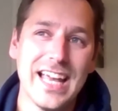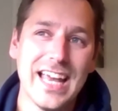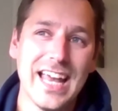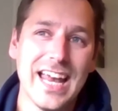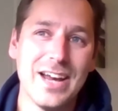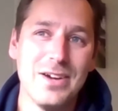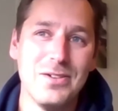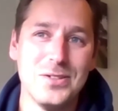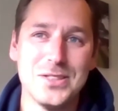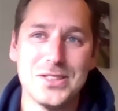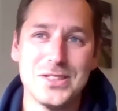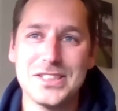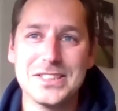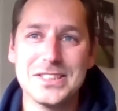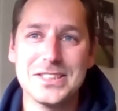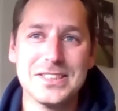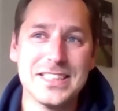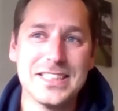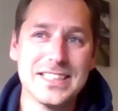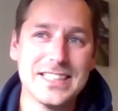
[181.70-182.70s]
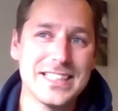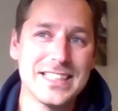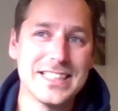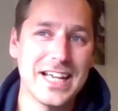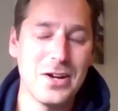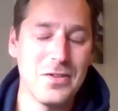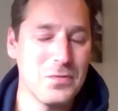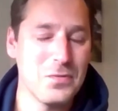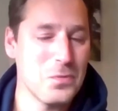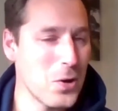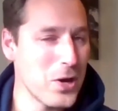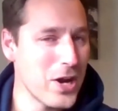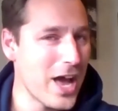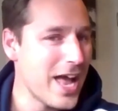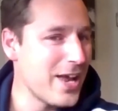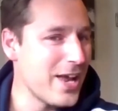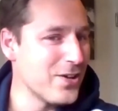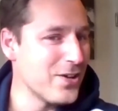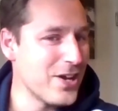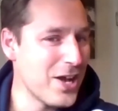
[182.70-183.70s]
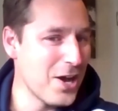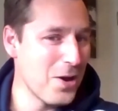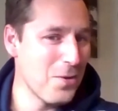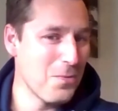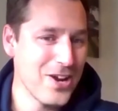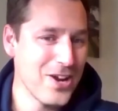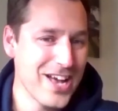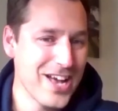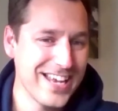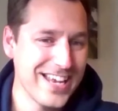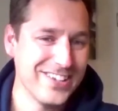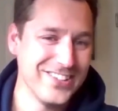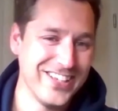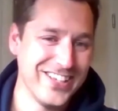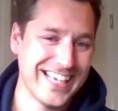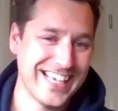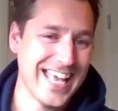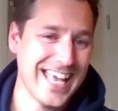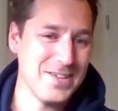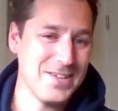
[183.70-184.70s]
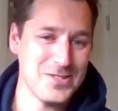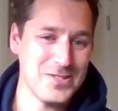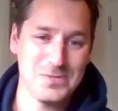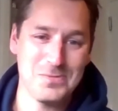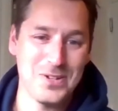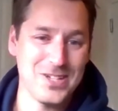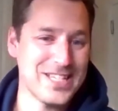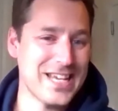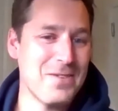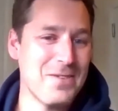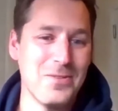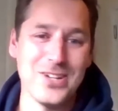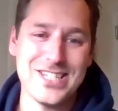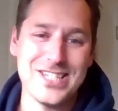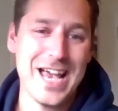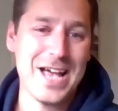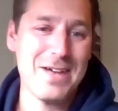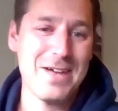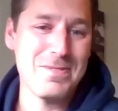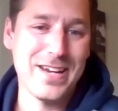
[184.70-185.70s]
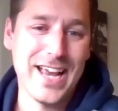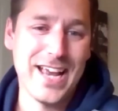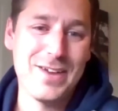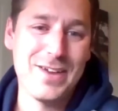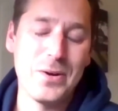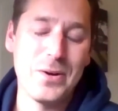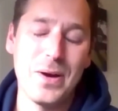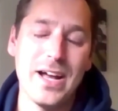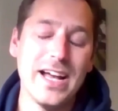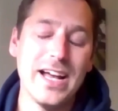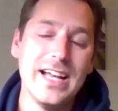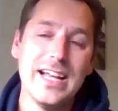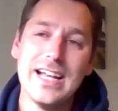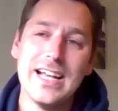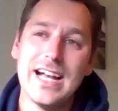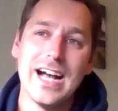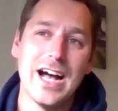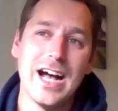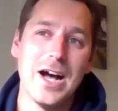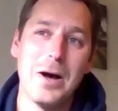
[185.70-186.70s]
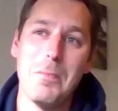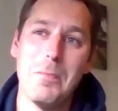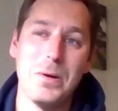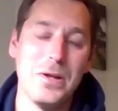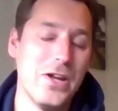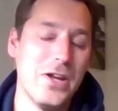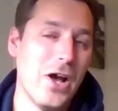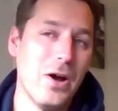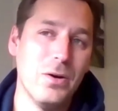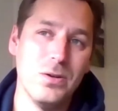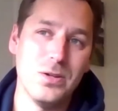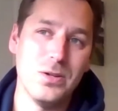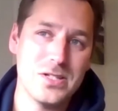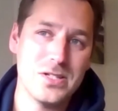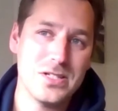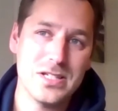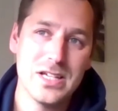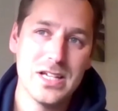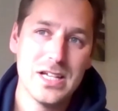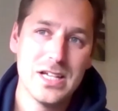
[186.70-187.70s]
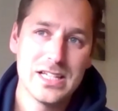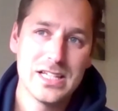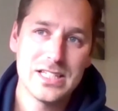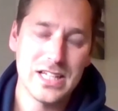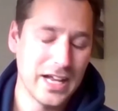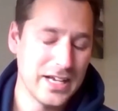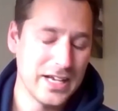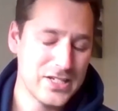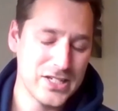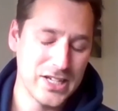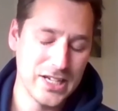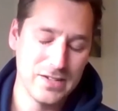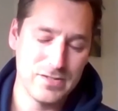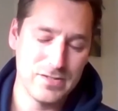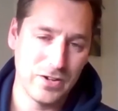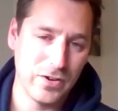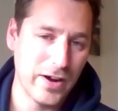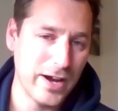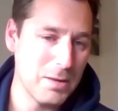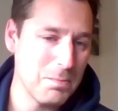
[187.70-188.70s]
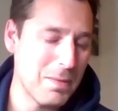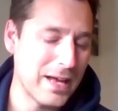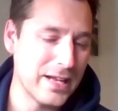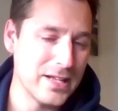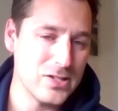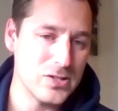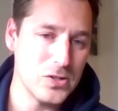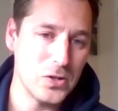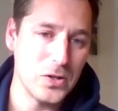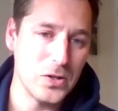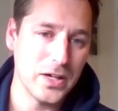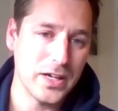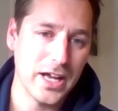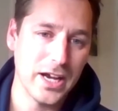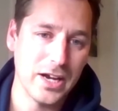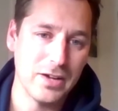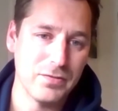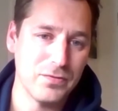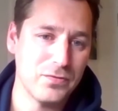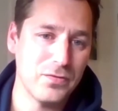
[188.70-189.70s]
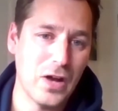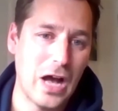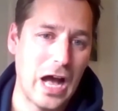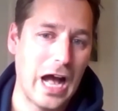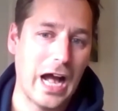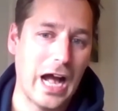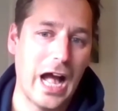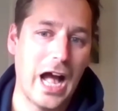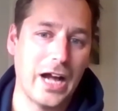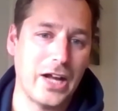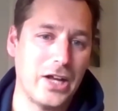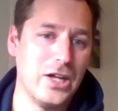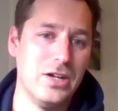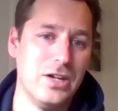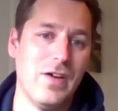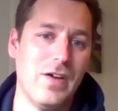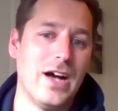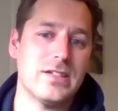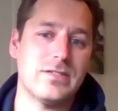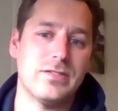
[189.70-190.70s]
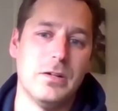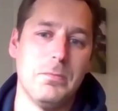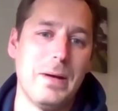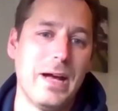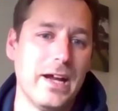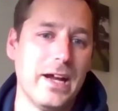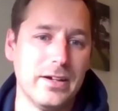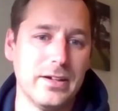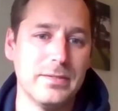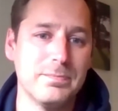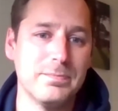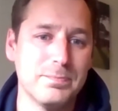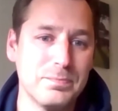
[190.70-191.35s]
it was kind of one eye on her, one eye on the game, just what's happening everywhere. But no, it was like Steve's a great mentor, and kind of I couldn't have asked for a better